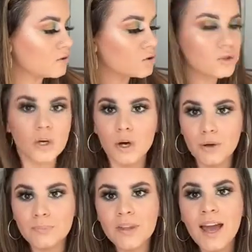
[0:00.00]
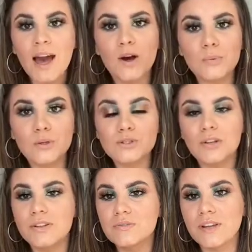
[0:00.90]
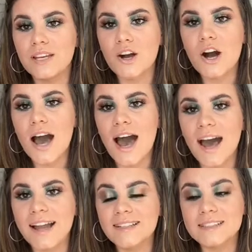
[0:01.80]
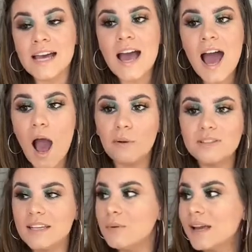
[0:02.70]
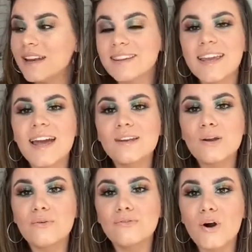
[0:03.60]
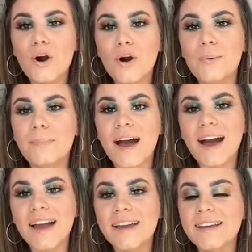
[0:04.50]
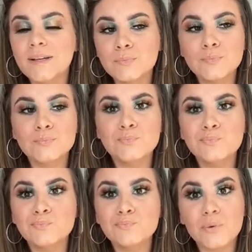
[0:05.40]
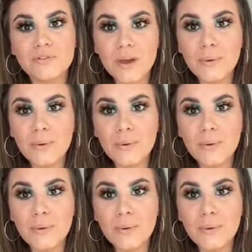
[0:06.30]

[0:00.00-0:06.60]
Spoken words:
So I hope you enjoyed this video and I will see you again at the end for my review.